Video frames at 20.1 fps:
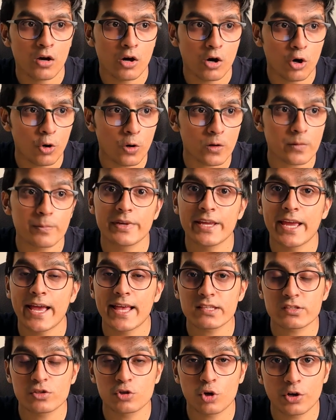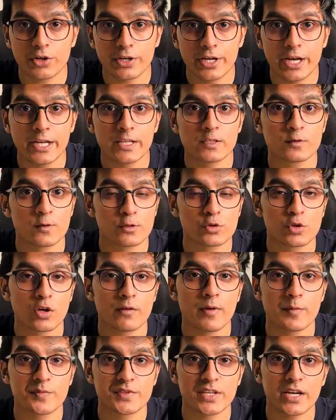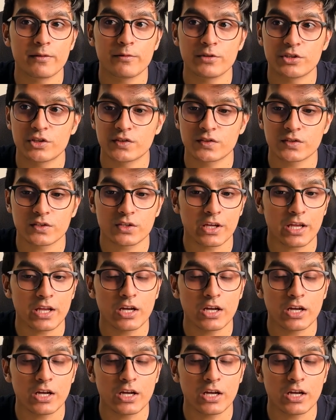Or Behance.net is also a website which is